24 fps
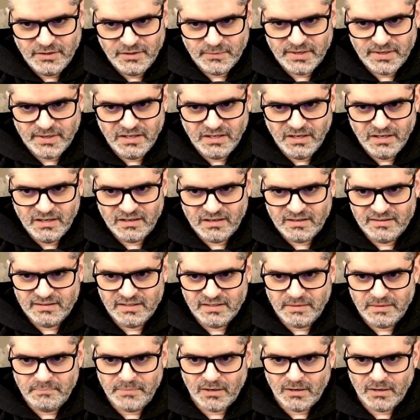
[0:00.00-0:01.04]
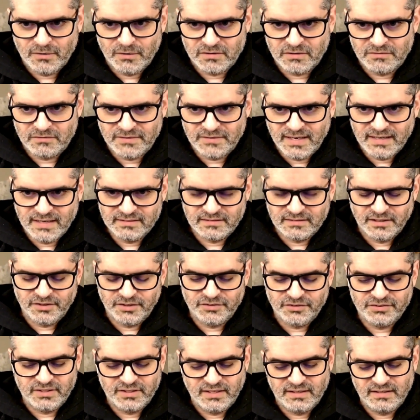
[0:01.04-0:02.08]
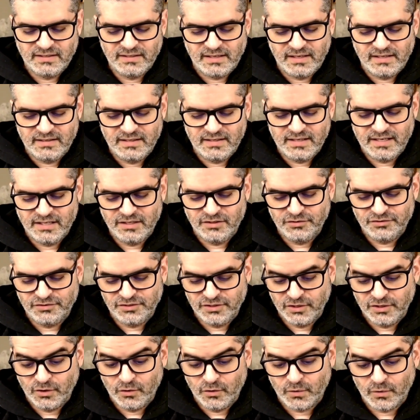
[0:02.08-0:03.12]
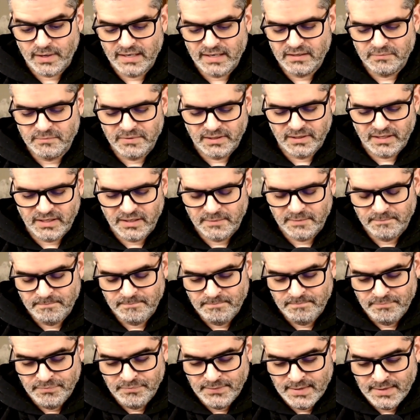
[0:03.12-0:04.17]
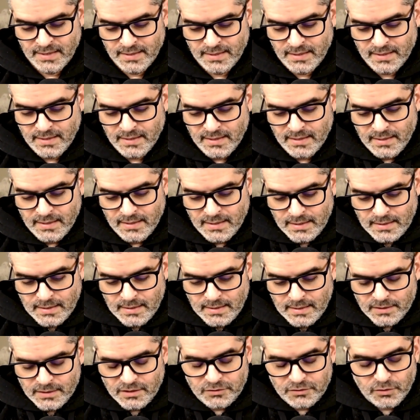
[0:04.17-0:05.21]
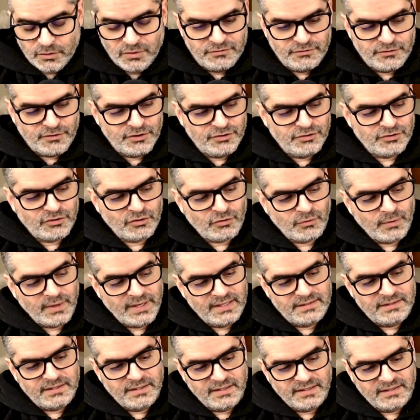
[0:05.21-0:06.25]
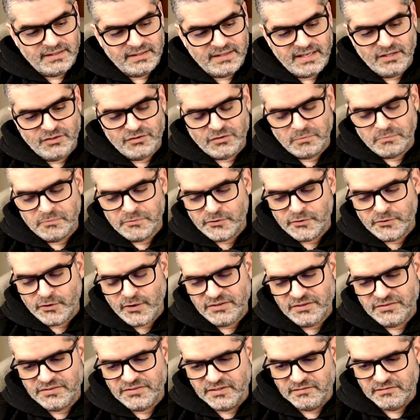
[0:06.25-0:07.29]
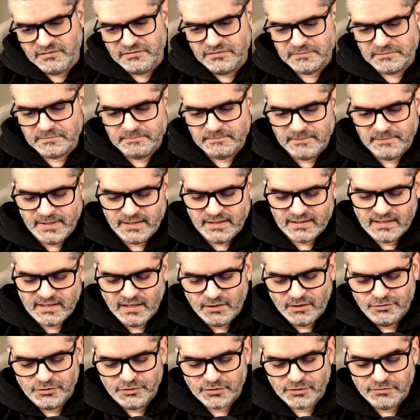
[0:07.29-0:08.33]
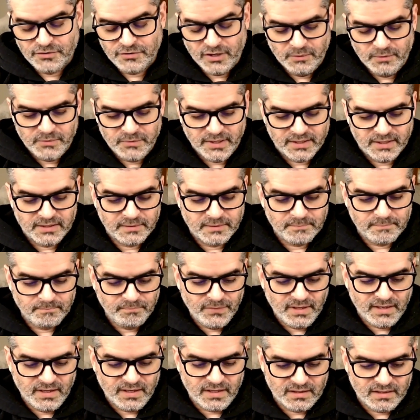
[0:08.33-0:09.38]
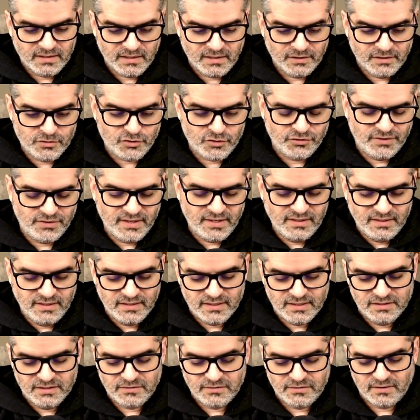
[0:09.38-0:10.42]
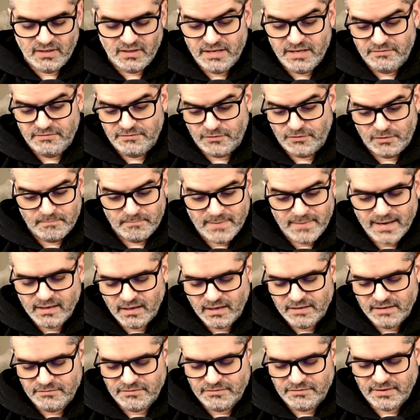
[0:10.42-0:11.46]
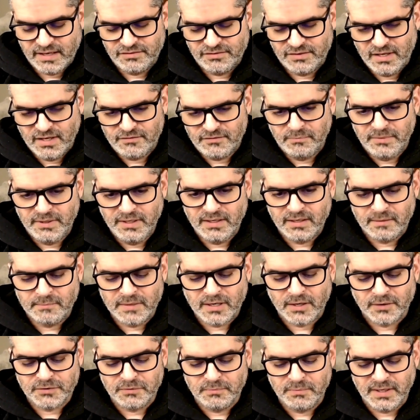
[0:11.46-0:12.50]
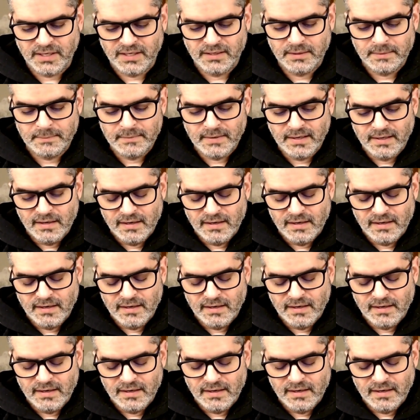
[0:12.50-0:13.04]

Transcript: anywhere near the power of Atlas. And, and that is incredibly not only frustrating, that is oppressive and claustrophobic. And understanding that your life, or my life, has never been about me